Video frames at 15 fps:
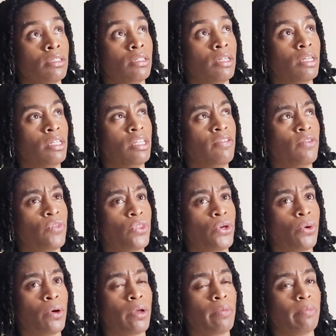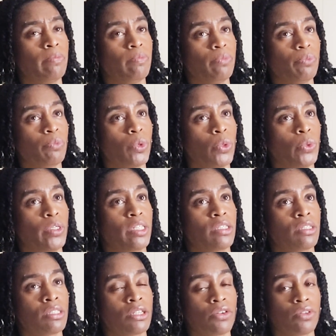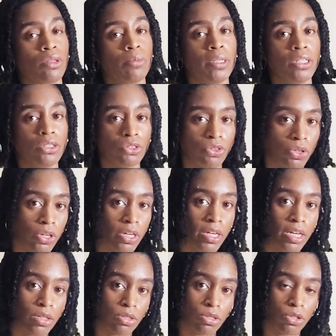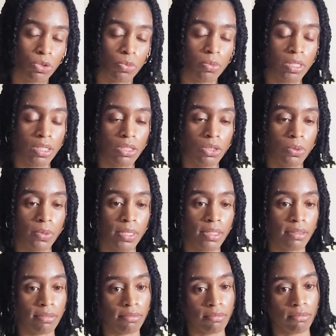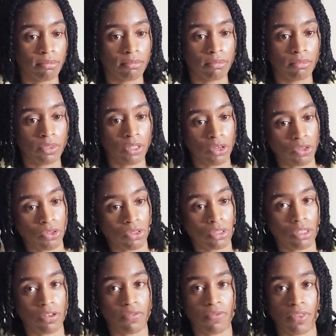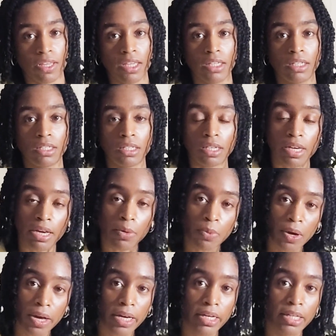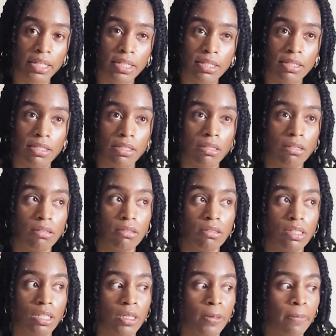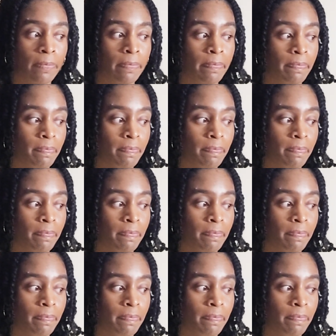And even though I won't necessarily be drawing, I'll still be doing other stuff like DIYs and